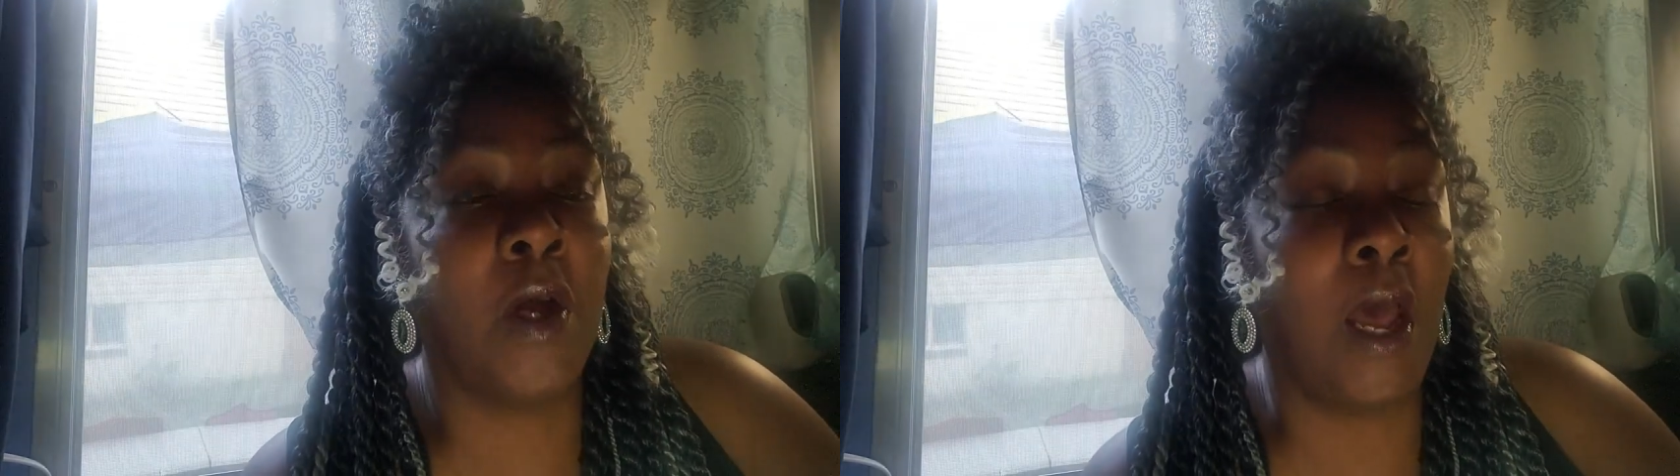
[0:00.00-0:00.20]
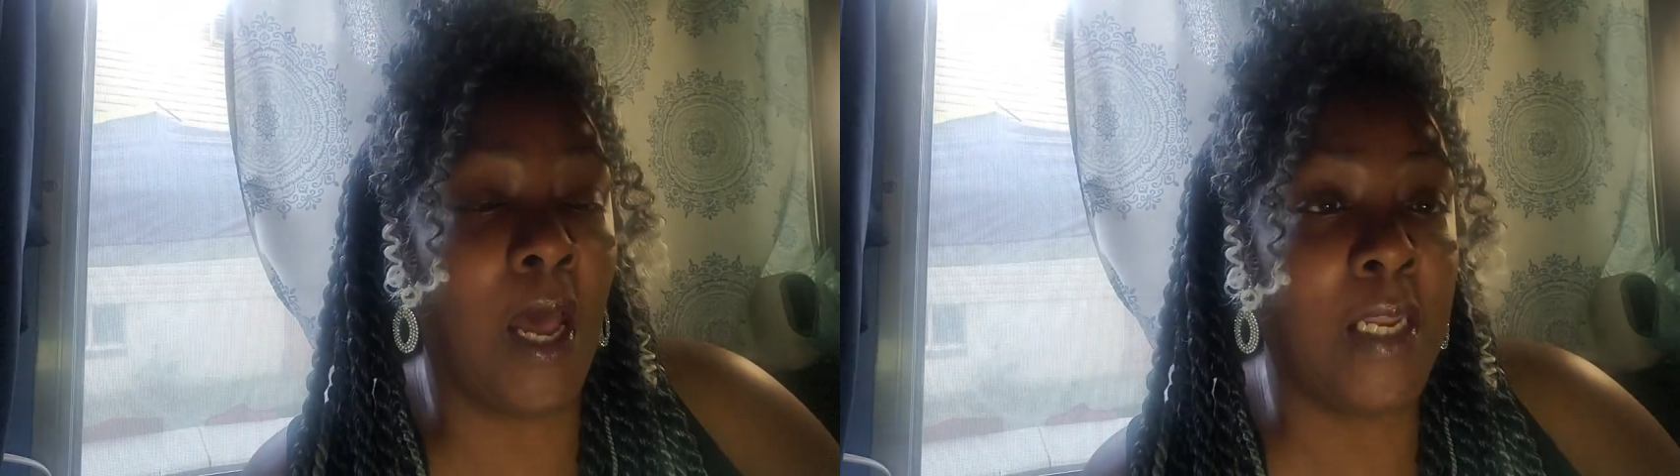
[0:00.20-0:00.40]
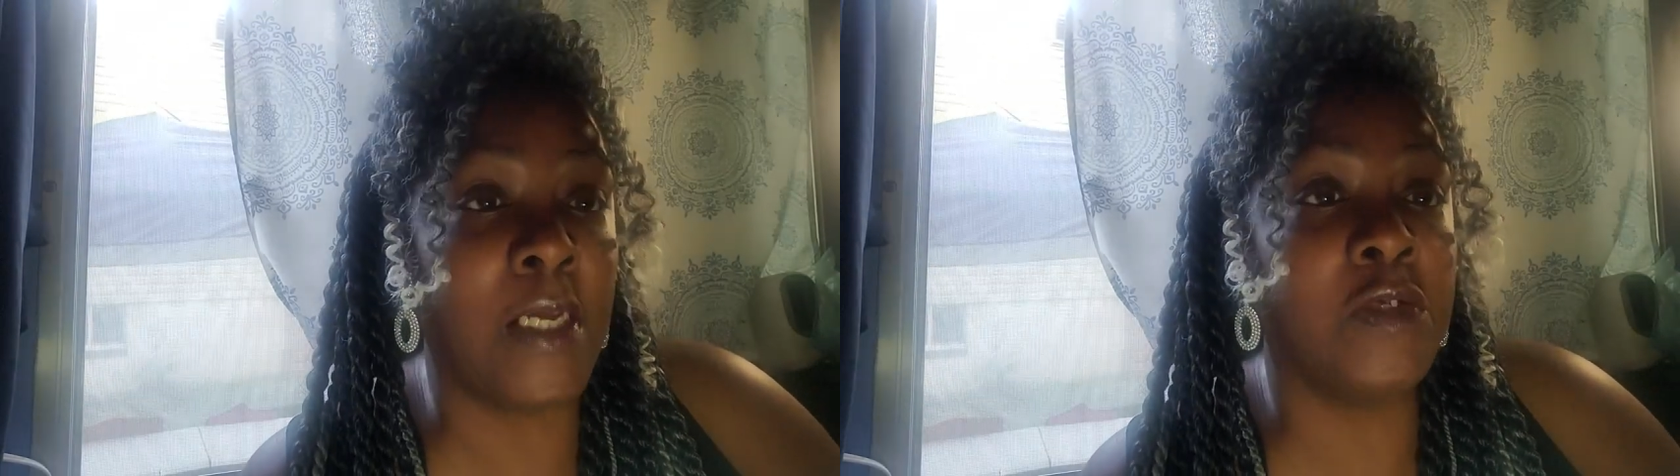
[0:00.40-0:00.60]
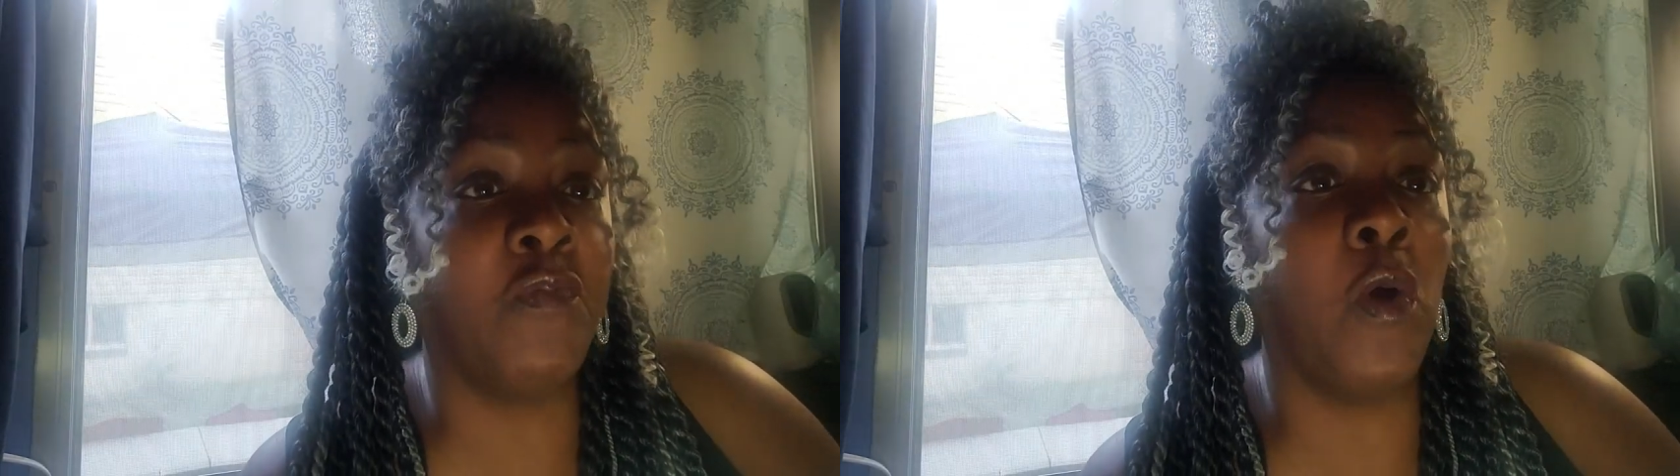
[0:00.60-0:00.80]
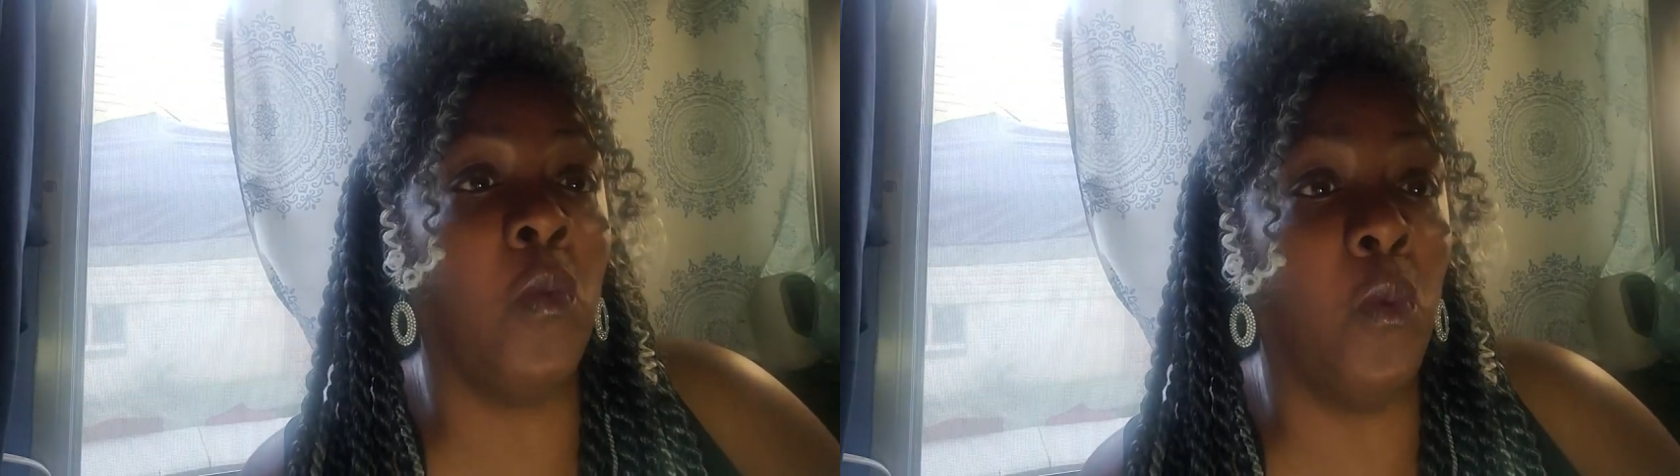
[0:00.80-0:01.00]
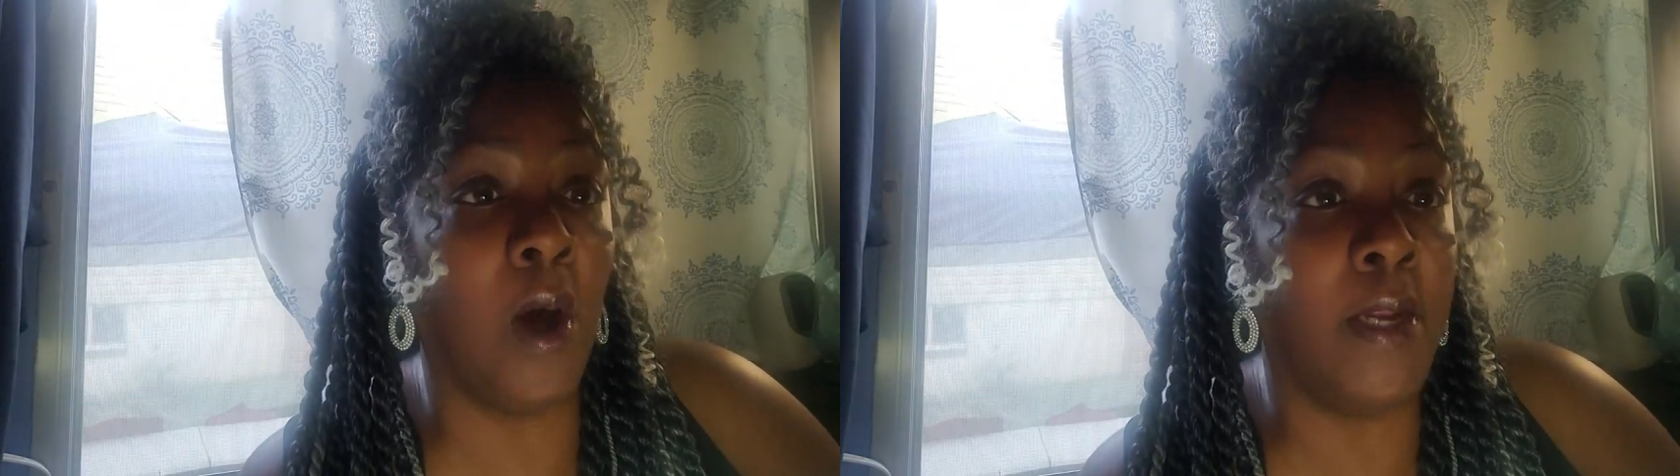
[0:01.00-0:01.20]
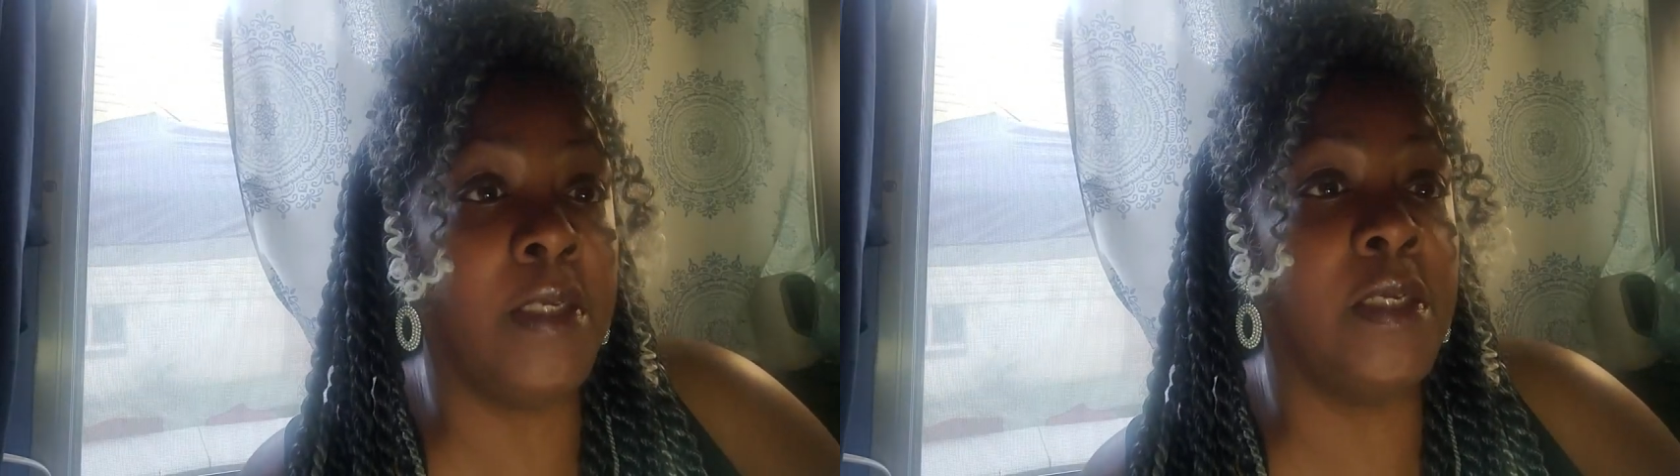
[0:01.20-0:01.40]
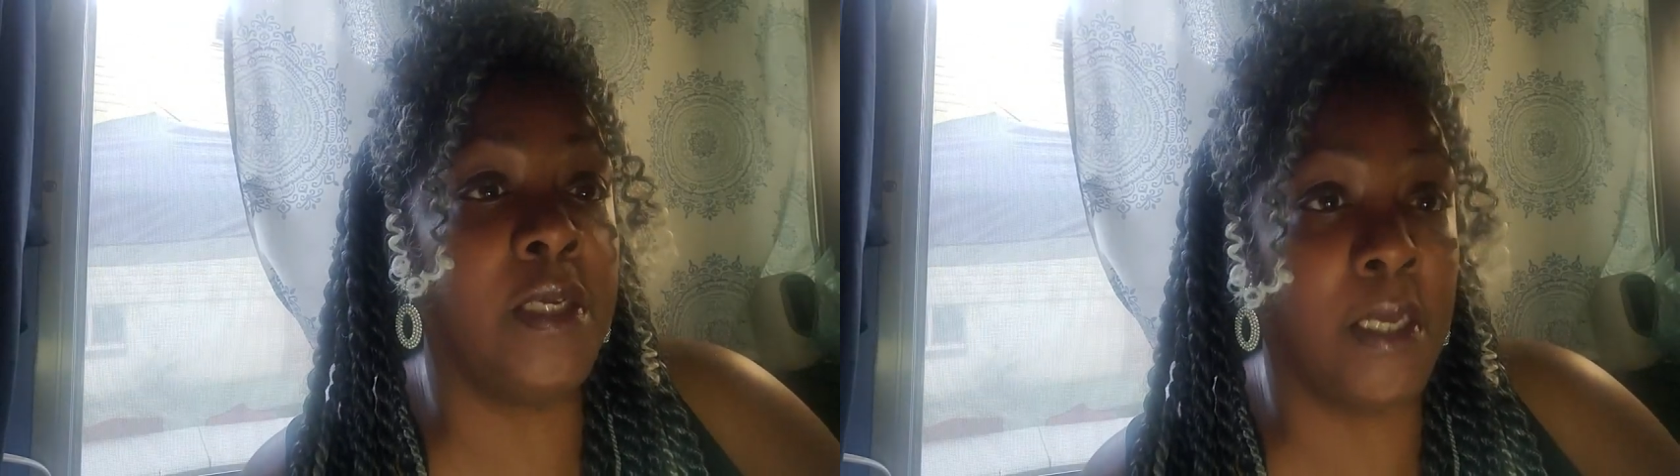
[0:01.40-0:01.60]
college for
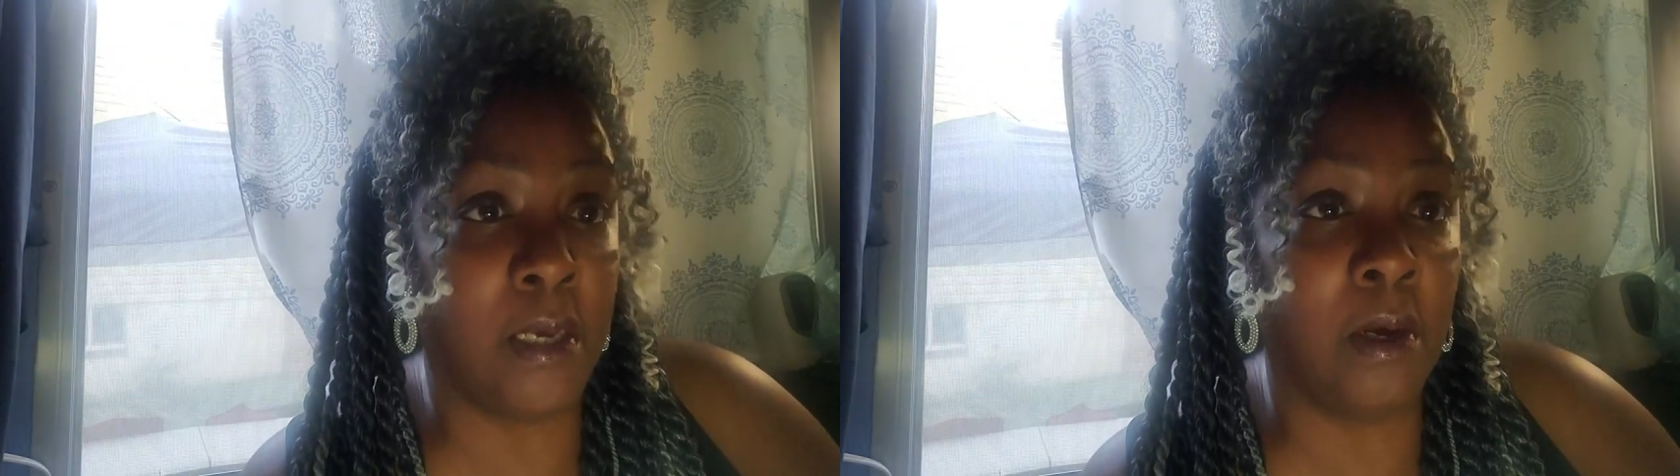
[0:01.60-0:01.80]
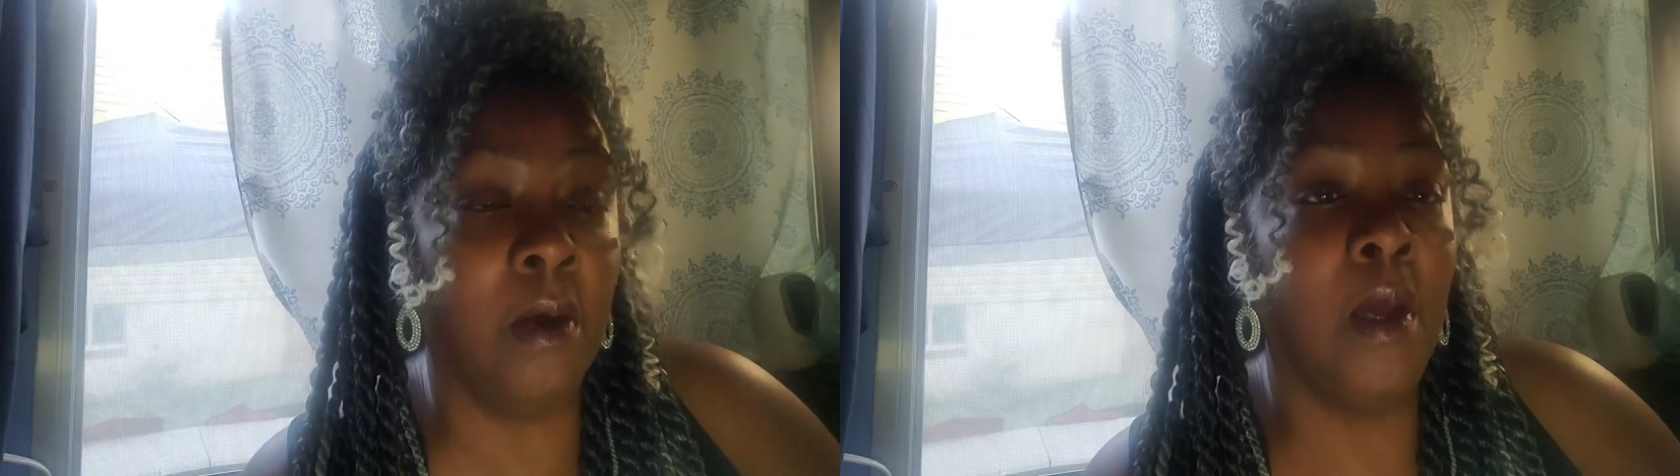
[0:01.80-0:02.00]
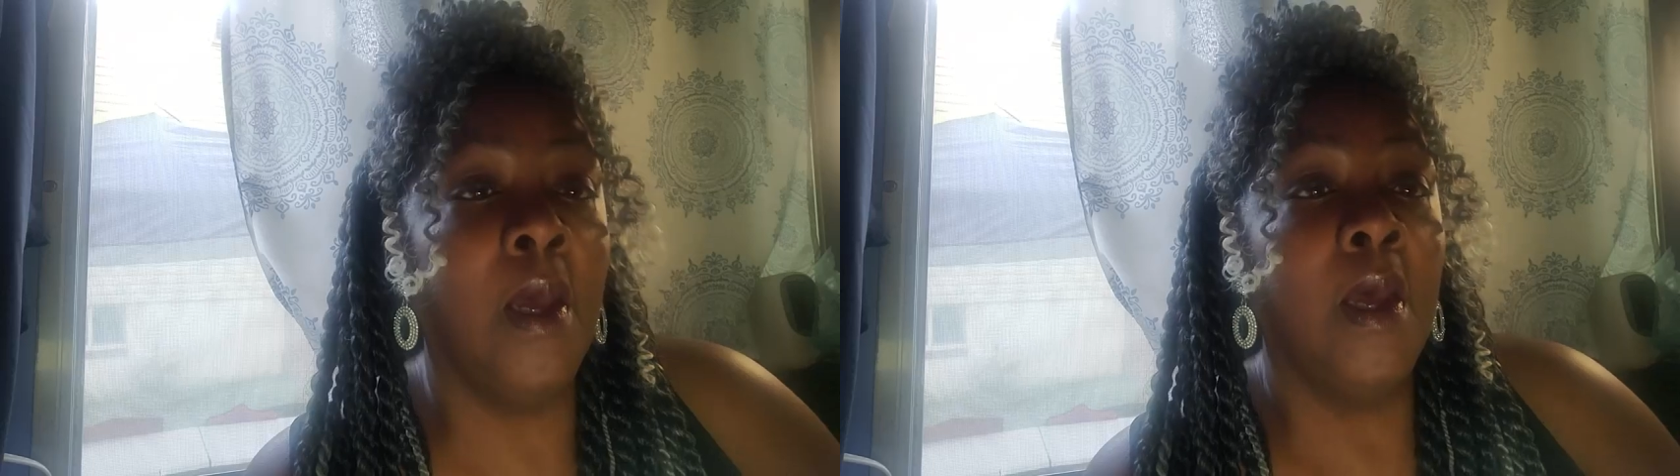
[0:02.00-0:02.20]
1 year